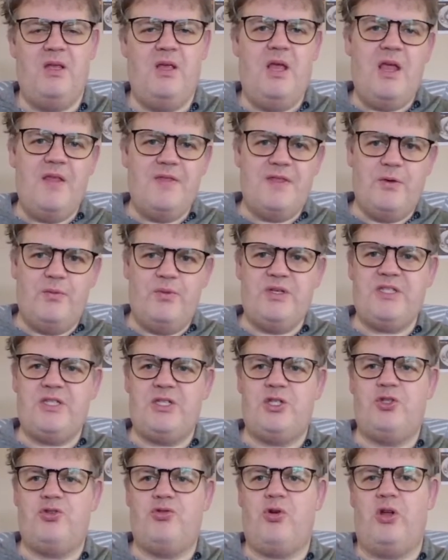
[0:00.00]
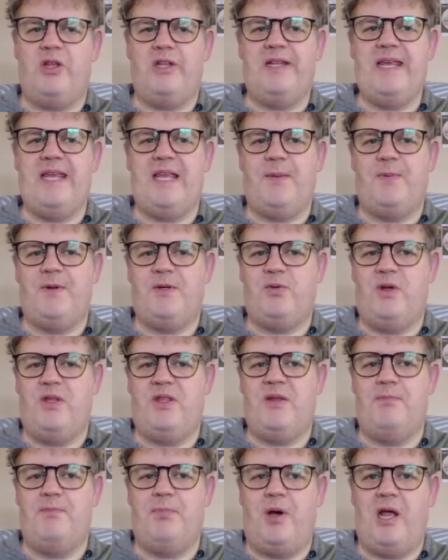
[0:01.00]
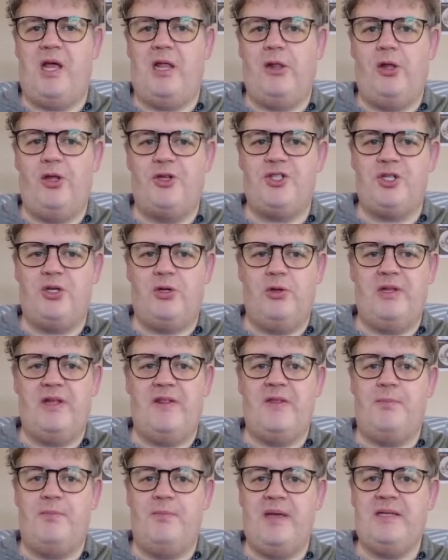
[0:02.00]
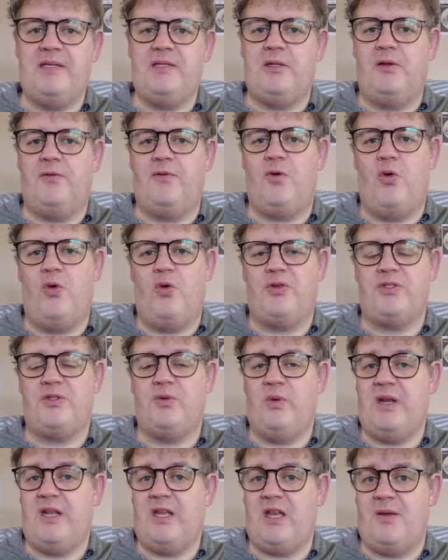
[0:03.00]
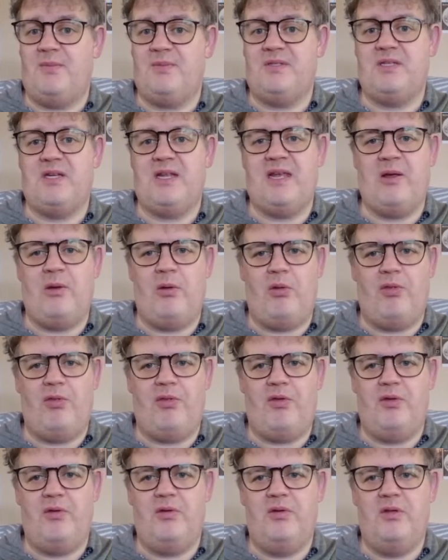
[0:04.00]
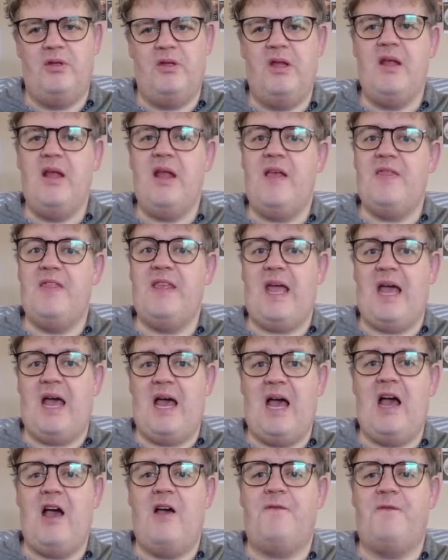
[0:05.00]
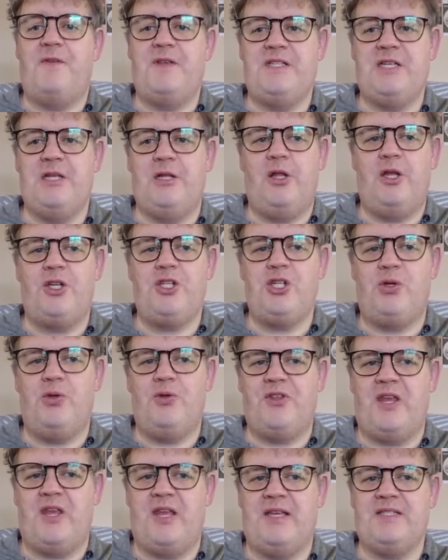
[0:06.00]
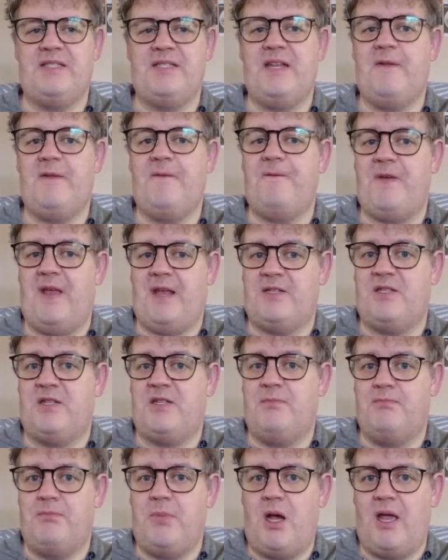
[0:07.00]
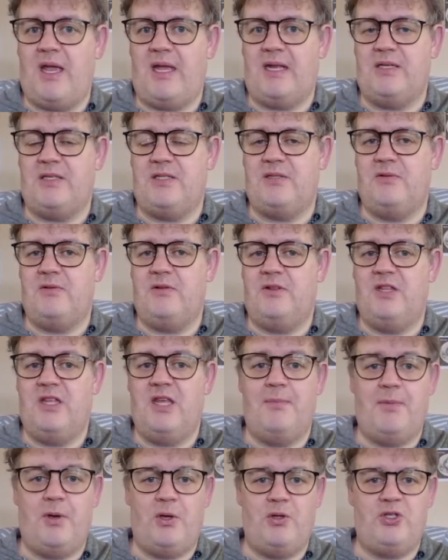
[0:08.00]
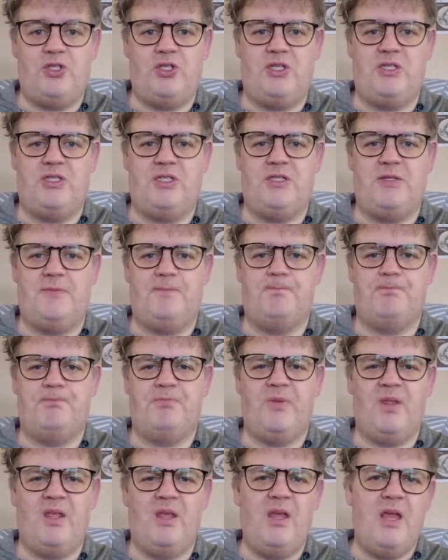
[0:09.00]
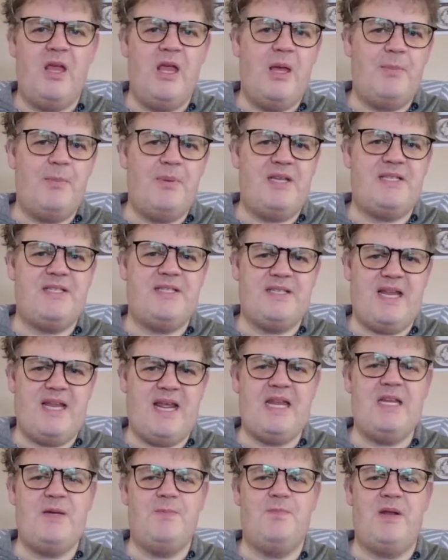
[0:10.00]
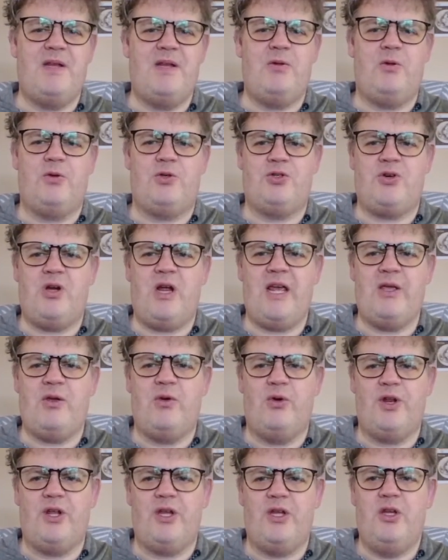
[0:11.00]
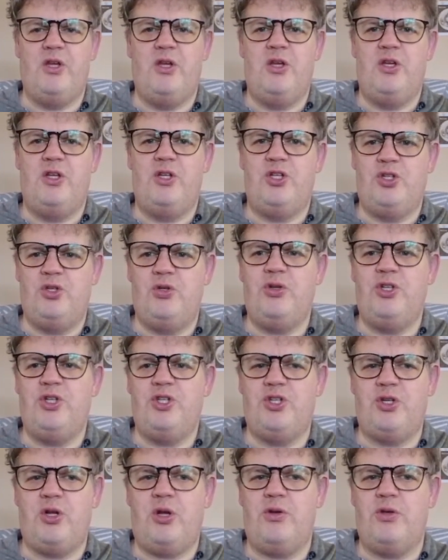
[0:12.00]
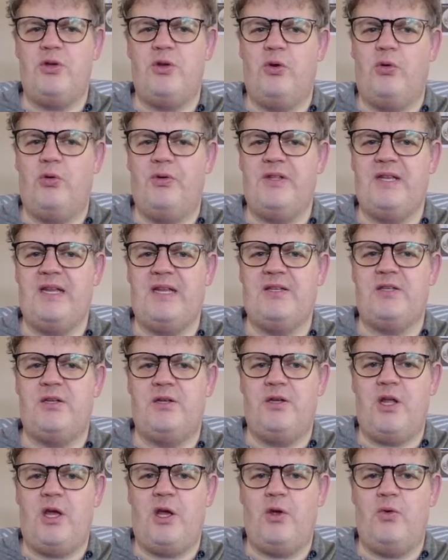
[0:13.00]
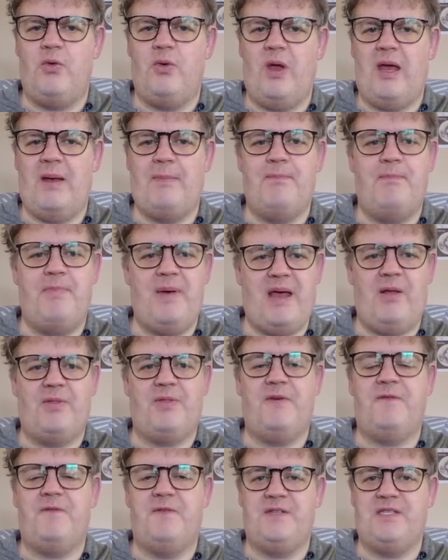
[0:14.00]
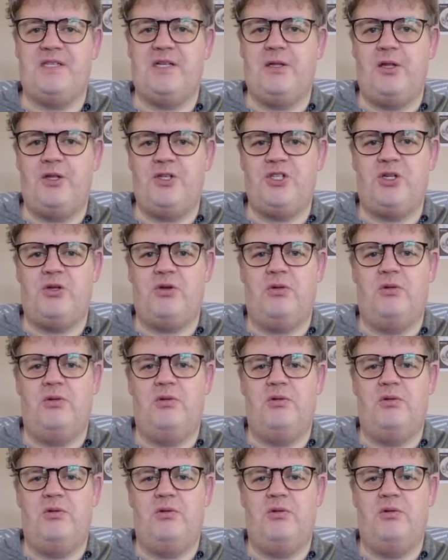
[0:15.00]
There is a strong link between the biological and the mental, of course, when it comes to health. There are physiological things that affect the mind, the emotions. But a standard medical tricorder should show you all you need to know about the physiological.